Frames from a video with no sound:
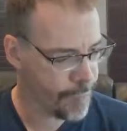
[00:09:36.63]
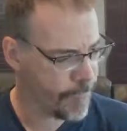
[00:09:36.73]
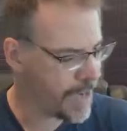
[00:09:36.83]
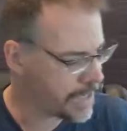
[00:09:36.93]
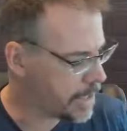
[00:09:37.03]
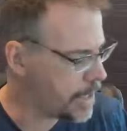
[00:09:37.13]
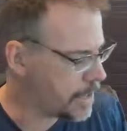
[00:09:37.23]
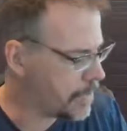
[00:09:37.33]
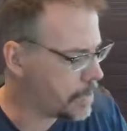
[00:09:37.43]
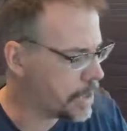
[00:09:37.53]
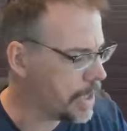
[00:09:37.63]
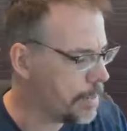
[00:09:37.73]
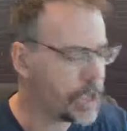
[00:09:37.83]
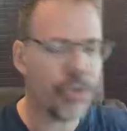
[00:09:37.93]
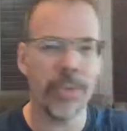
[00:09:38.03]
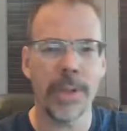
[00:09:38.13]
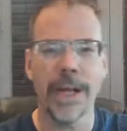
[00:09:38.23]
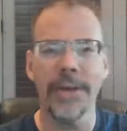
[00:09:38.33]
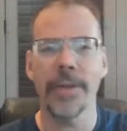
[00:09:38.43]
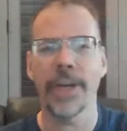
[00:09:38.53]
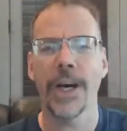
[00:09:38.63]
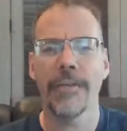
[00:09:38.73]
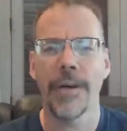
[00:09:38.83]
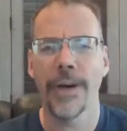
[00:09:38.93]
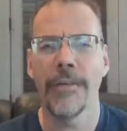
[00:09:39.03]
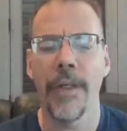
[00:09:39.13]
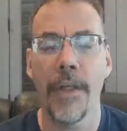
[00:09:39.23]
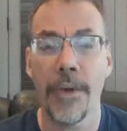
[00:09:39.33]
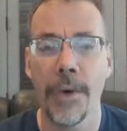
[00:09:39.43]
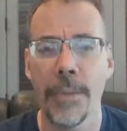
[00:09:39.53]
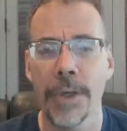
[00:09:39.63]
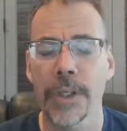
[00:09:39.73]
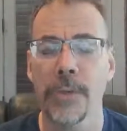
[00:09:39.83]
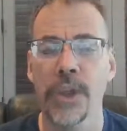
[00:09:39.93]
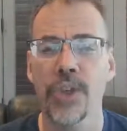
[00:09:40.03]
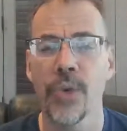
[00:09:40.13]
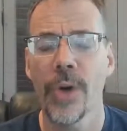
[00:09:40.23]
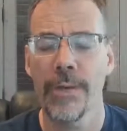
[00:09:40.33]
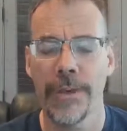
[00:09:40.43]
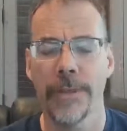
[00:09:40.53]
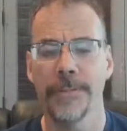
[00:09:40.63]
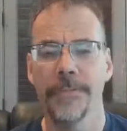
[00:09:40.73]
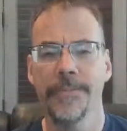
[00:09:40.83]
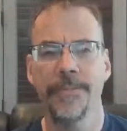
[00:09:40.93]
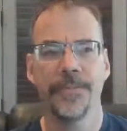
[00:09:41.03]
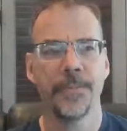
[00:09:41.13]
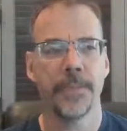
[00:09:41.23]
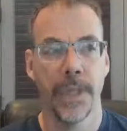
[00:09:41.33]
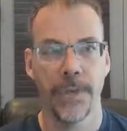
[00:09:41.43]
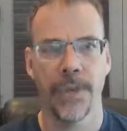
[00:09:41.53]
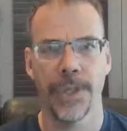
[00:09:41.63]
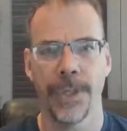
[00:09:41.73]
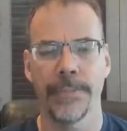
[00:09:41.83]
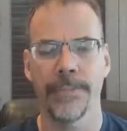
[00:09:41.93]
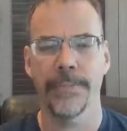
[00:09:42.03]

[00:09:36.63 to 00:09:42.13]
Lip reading: In fact, I think there's a mushroom cloud on the cover of the third book, Spiritual Warfare. Interesting.